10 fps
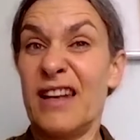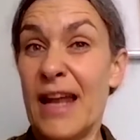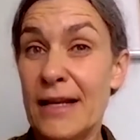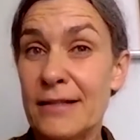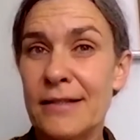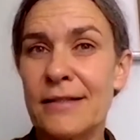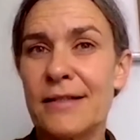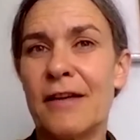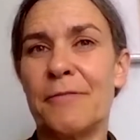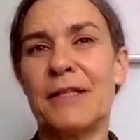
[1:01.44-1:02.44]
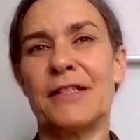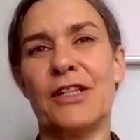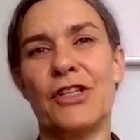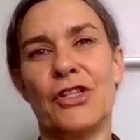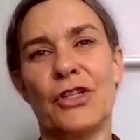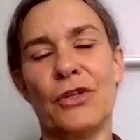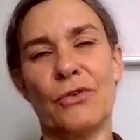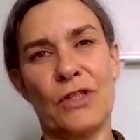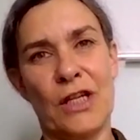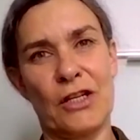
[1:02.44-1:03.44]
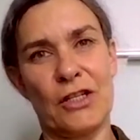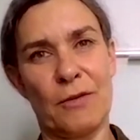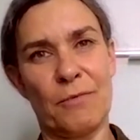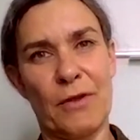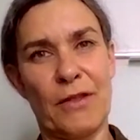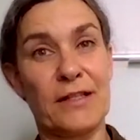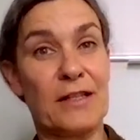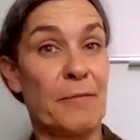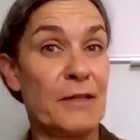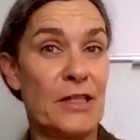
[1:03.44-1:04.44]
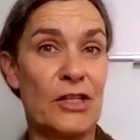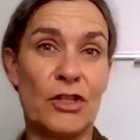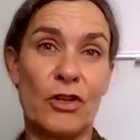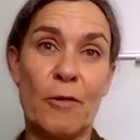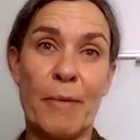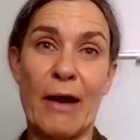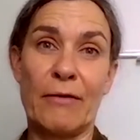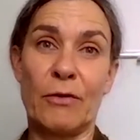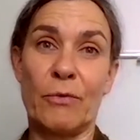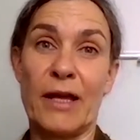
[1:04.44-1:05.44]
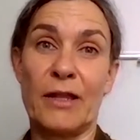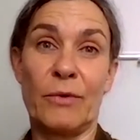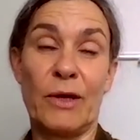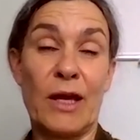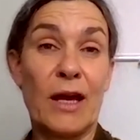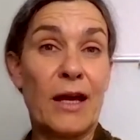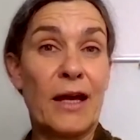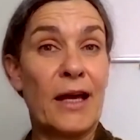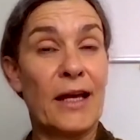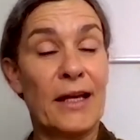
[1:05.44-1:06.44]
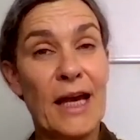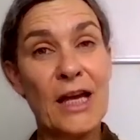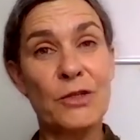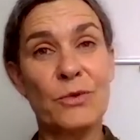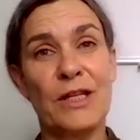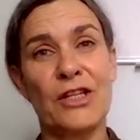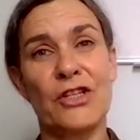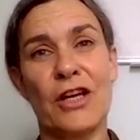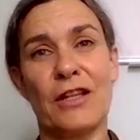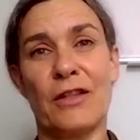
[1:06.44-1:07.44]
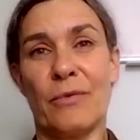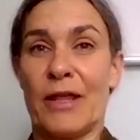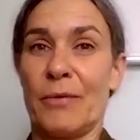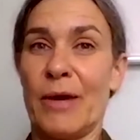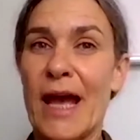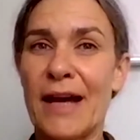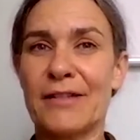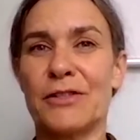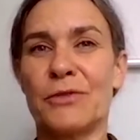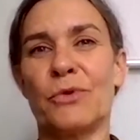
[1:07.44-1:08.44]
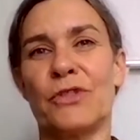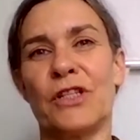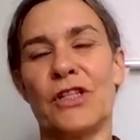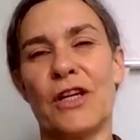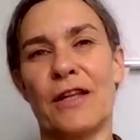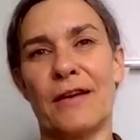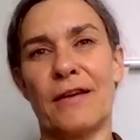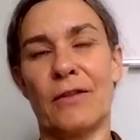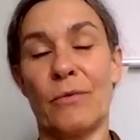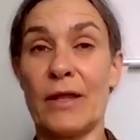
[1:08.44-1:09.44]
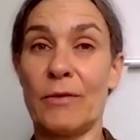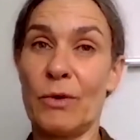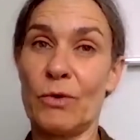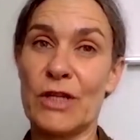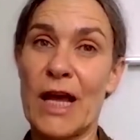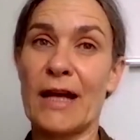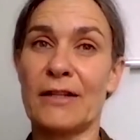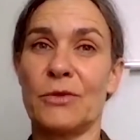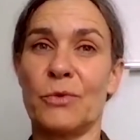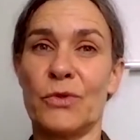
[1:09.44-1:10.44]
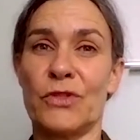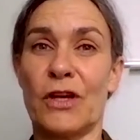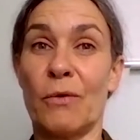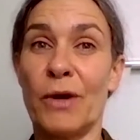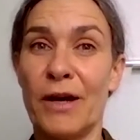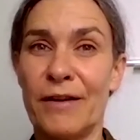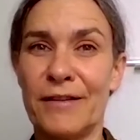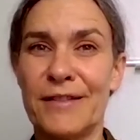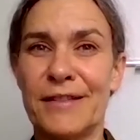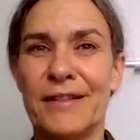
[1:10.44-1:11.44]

lessons that I've been teaching you. Teach them the things I've been teaching you about the way that we engage with each other, the way that we act towards each other, the way that we ought to act towards our world.